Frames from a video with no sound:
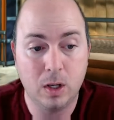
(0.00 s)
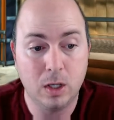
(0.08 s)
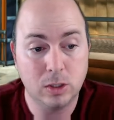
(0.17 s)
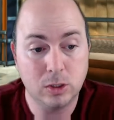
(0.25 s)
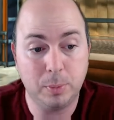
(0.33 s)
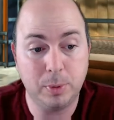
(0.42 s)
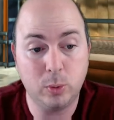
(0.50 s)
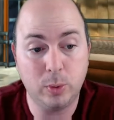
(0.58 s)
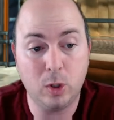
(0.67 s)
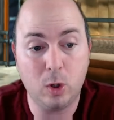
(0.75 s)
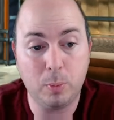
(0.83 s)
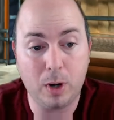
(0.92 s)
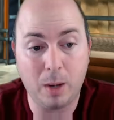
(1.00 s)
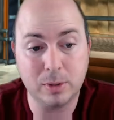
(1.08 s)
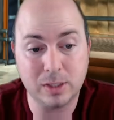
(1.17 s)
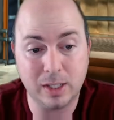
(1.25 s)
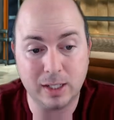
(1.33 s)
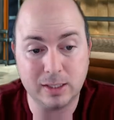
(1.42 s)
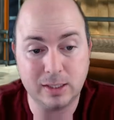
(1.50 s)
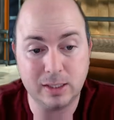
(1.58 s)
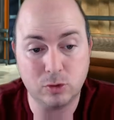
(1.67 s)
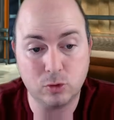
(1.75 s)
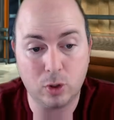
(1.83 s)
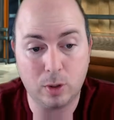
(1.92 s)
So between Obama's legacy and
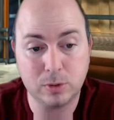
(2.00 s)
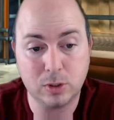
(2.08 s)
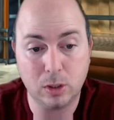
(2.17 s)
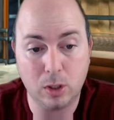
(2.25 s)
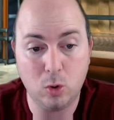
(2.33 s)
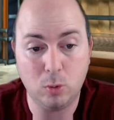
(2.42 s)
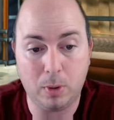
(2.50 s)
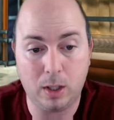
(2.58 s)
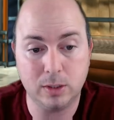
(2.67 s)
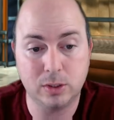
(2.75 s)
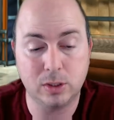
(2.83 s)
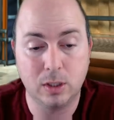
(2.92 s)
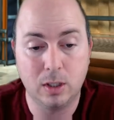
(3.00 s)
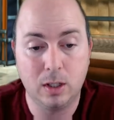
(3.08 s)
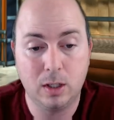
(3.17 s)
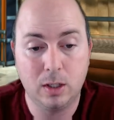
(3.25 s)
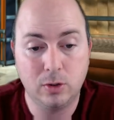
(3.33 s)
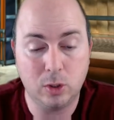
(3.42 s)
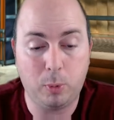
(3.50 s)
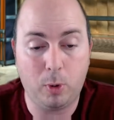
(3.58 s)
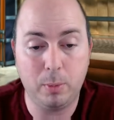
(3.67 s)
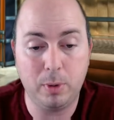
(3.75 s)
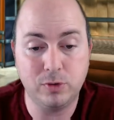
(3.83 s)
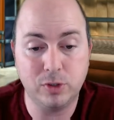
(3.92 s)
Trump's loan mods, the
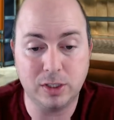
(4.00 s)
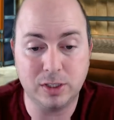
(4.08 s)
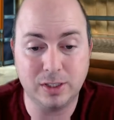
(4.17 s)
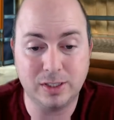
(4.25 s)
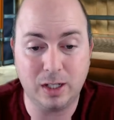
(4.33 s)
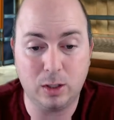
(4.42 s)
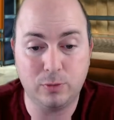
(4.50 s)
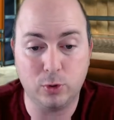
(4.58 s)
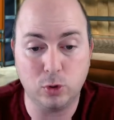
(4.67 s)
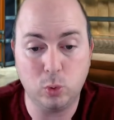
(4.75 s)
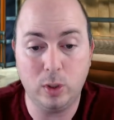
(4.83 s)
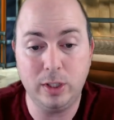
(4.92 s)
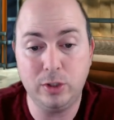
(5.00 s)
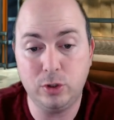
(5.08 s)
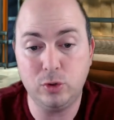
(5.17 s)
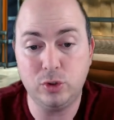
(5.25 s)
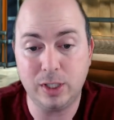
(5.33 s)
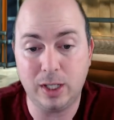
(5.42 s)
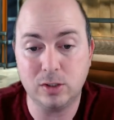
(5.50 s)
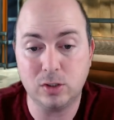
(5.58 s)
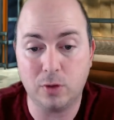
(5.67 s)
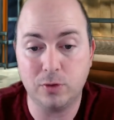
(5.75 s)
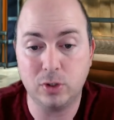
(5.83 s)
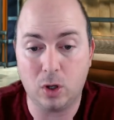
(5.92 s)
Department of Justice settled for 22 cents
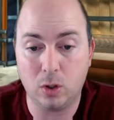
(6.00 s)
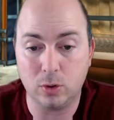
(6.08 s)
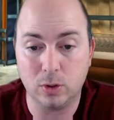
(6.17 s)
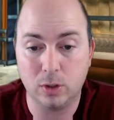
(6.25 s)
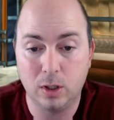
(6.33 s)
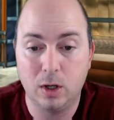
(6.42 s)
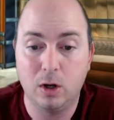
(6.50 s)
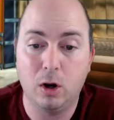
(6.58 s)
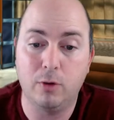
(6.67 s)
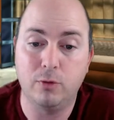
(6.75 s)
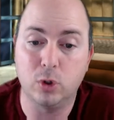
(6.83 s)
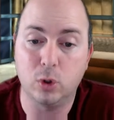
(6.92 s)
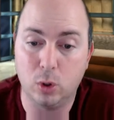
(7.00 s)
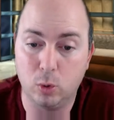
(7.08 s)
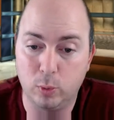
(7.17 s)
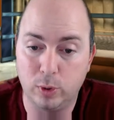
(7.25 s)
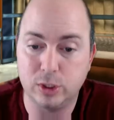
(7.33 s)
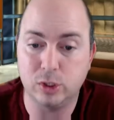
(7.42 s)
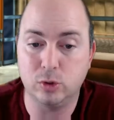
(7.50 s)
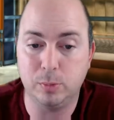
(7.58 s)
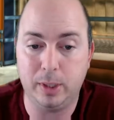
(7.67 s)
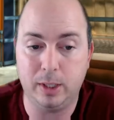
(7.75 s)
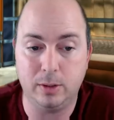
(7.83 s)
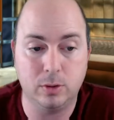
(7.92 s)
on the dollar of their original
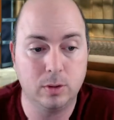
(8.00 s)
demand.